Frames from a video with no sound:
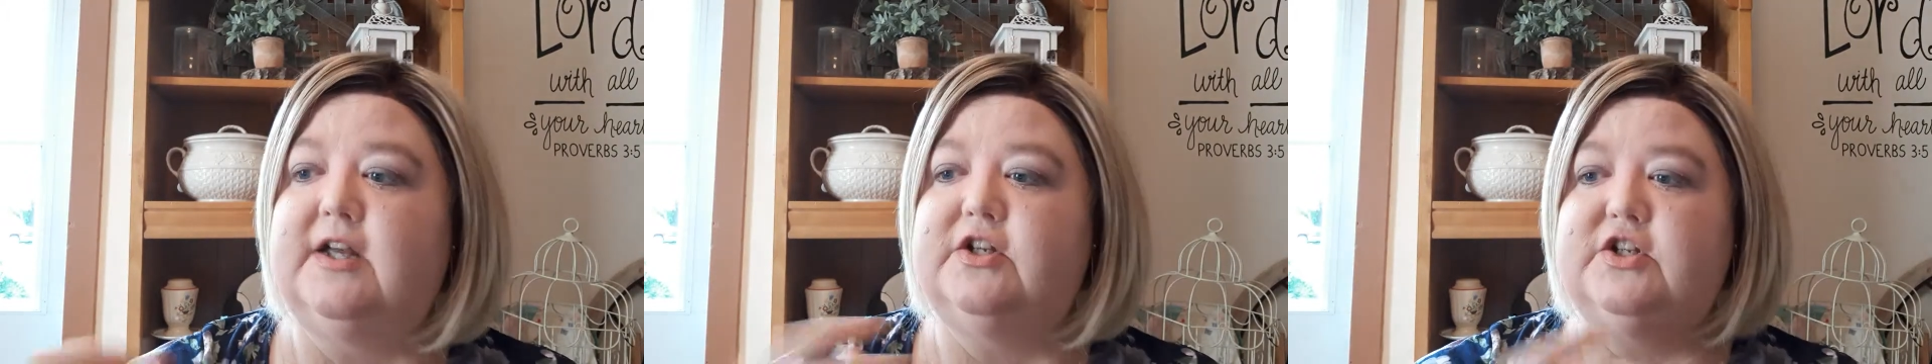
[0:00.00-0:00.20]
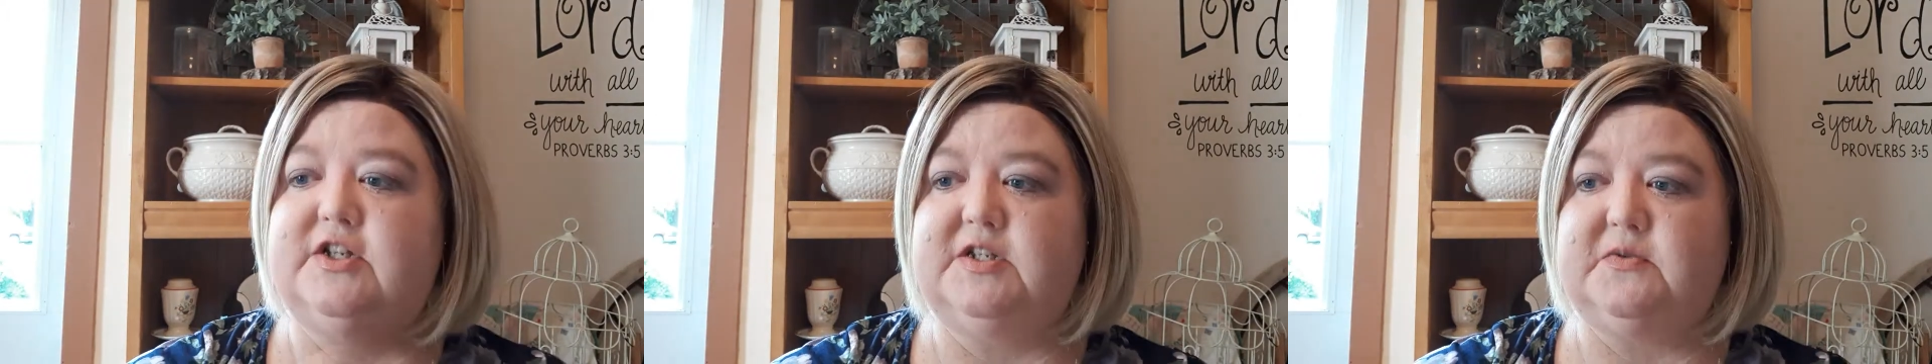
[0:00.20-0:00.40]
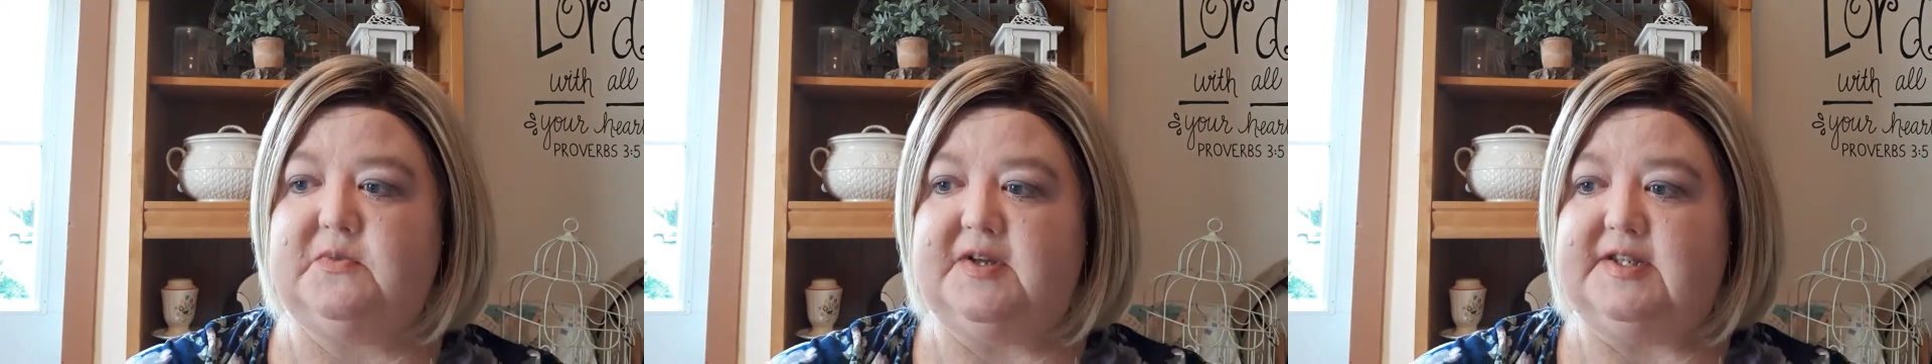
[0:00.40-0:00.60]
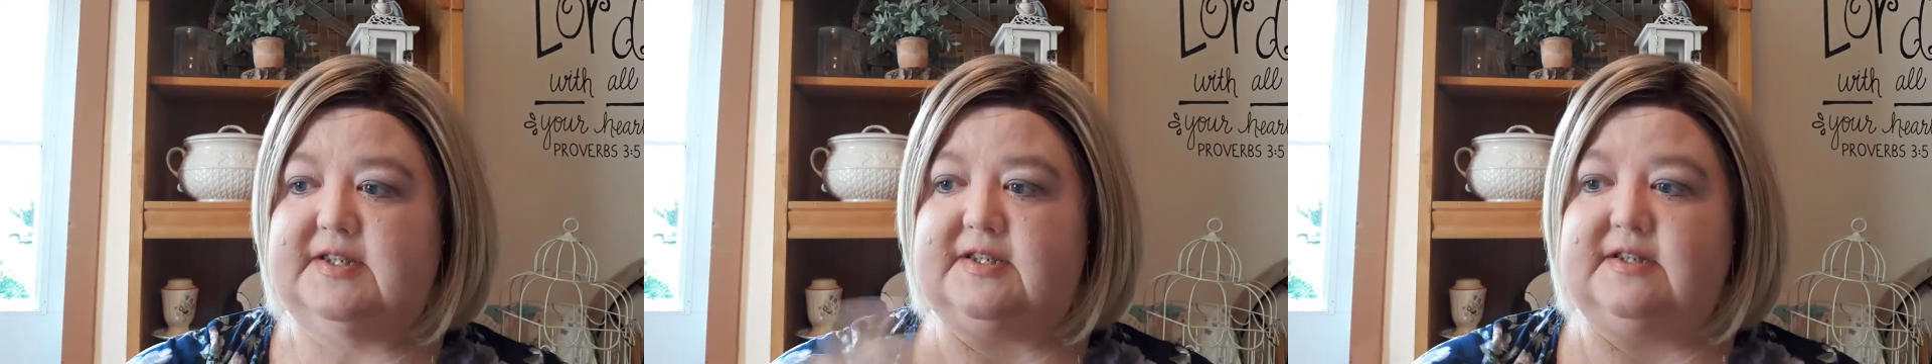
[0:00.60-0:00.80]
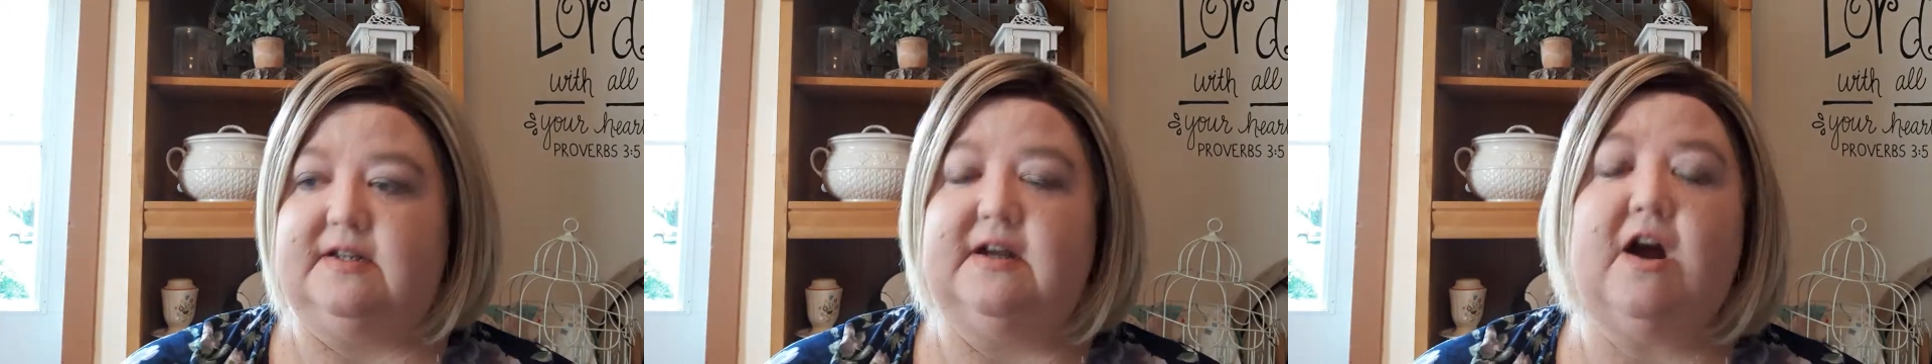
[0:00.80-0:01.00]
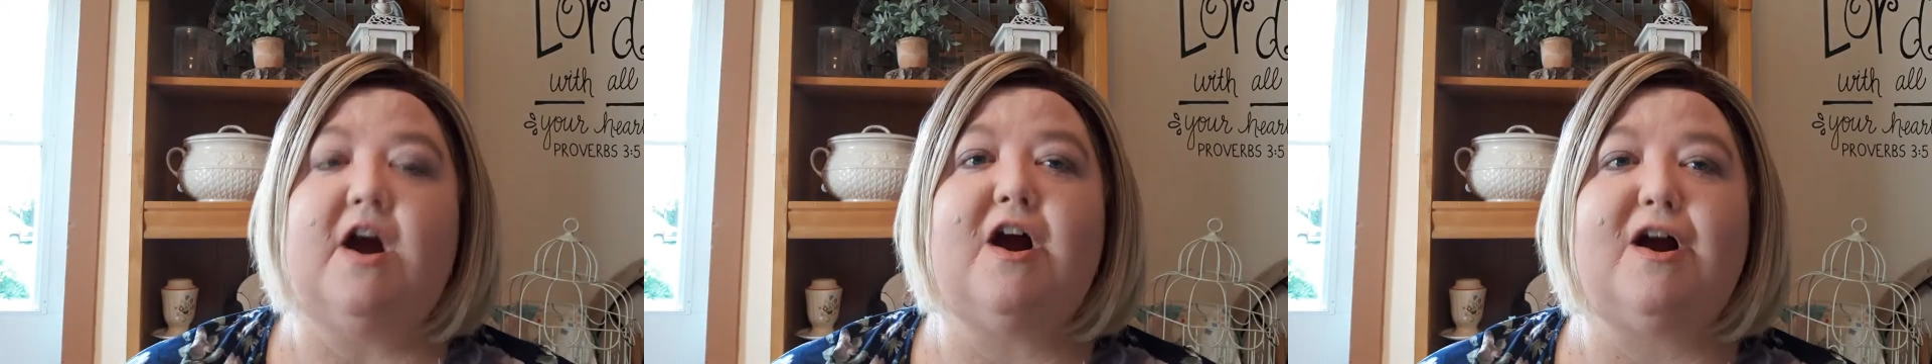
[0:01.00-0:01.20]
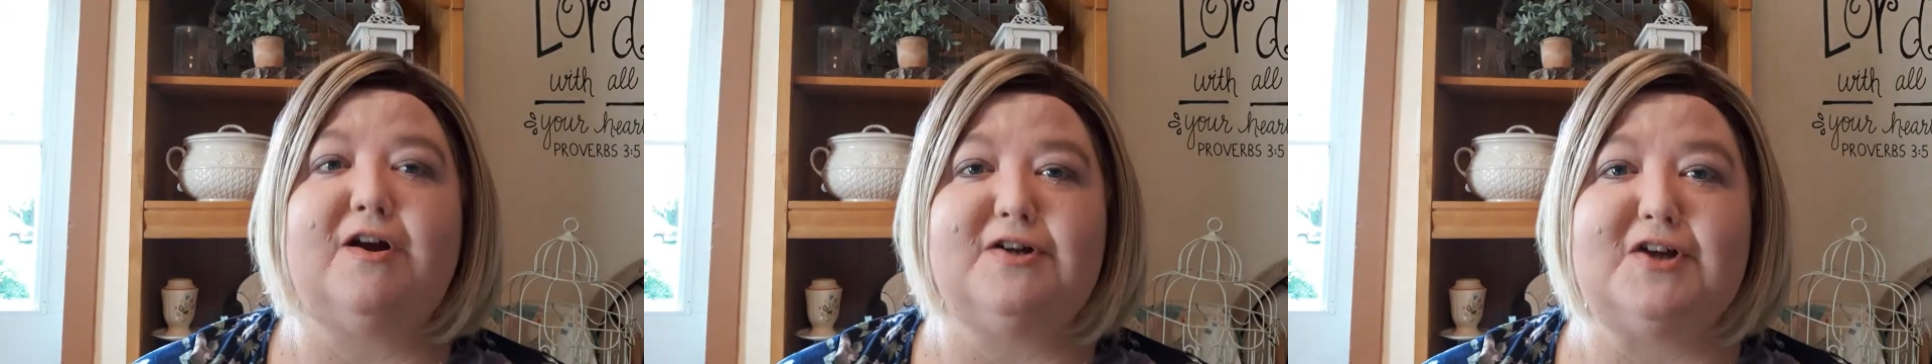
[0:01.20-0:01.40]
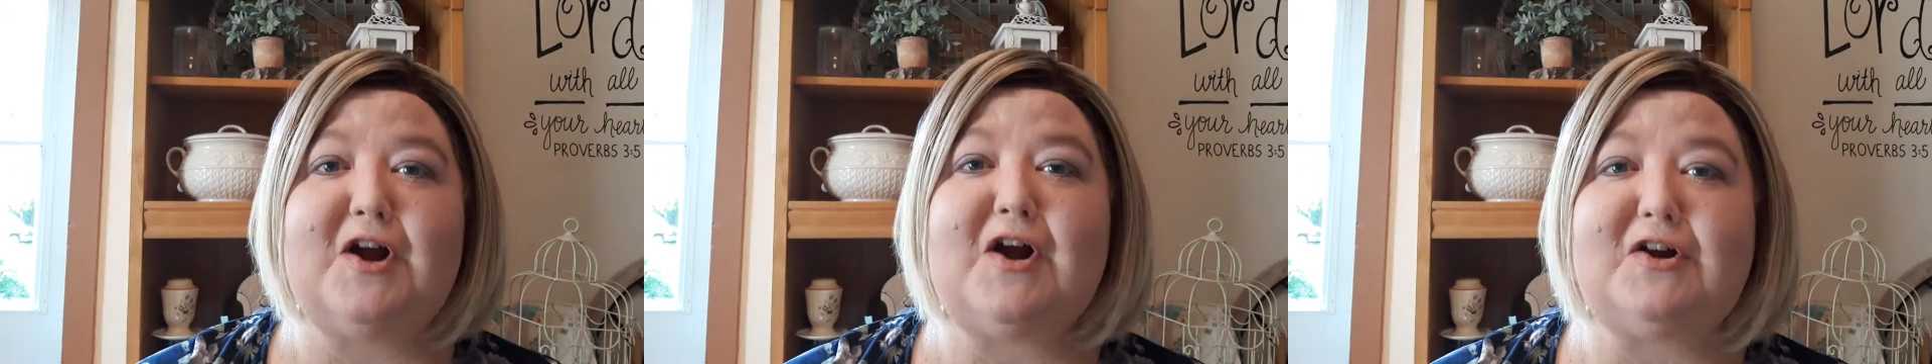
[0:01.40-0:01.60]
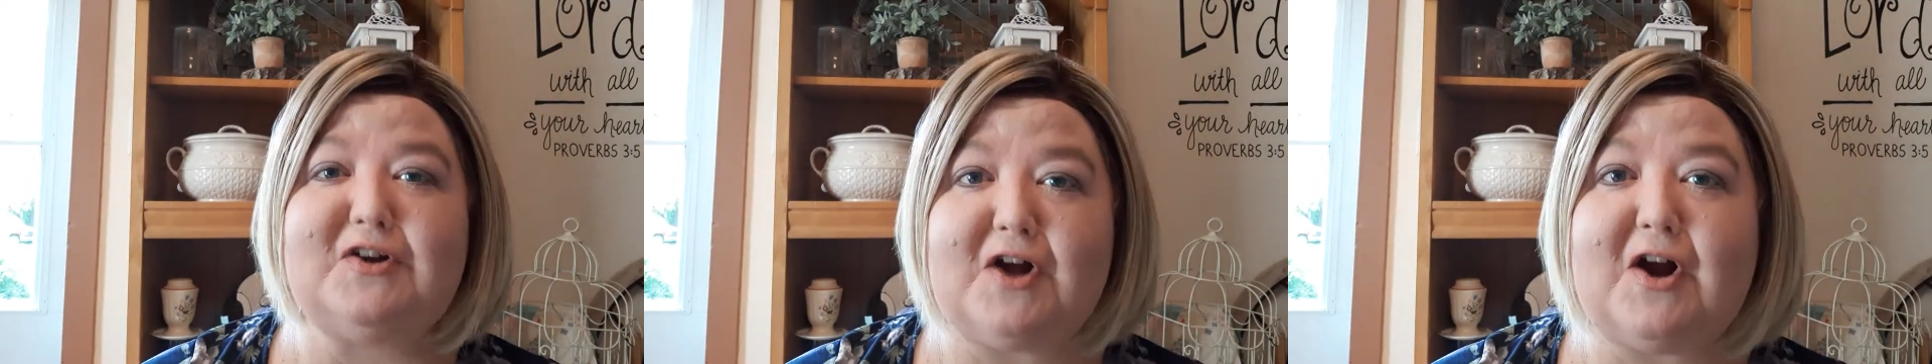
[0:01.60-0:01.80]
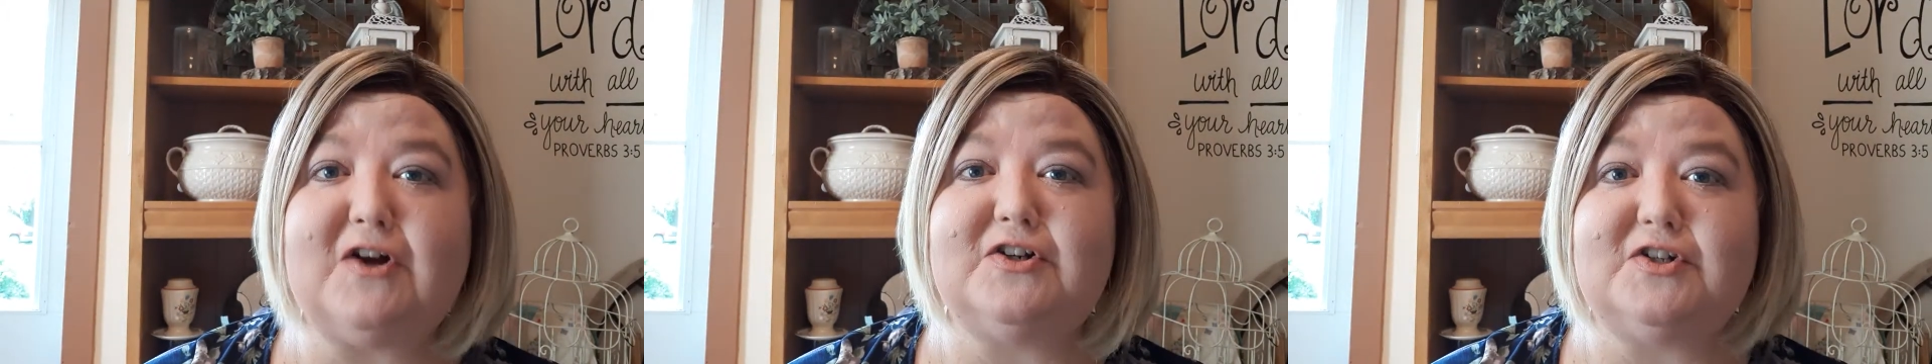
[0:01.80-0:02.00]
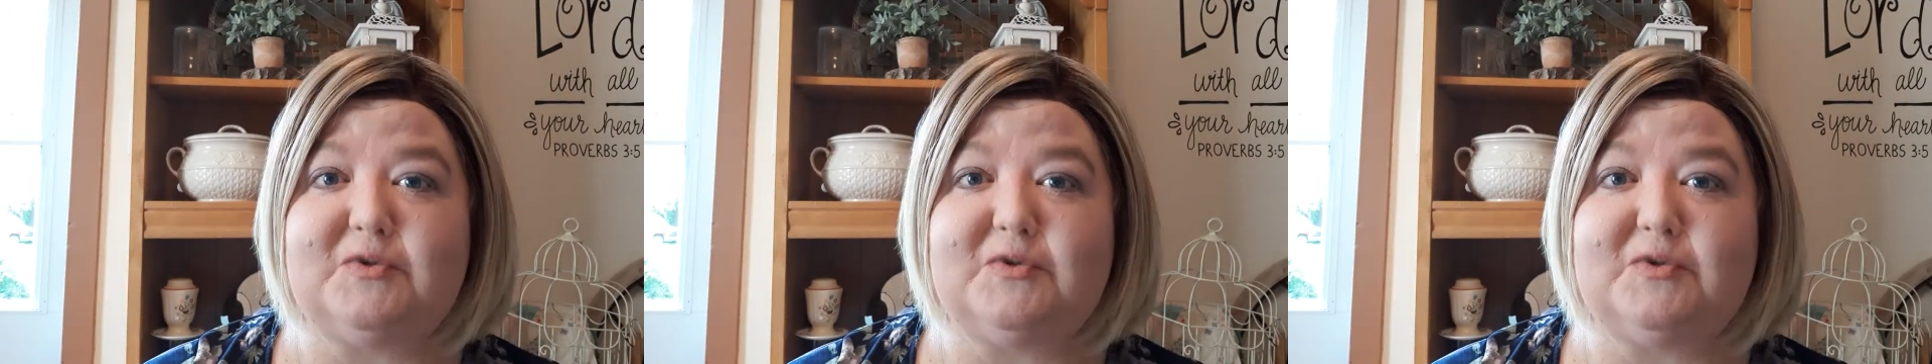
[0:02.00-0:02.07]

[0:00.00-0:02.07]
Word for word: just was hard hard hard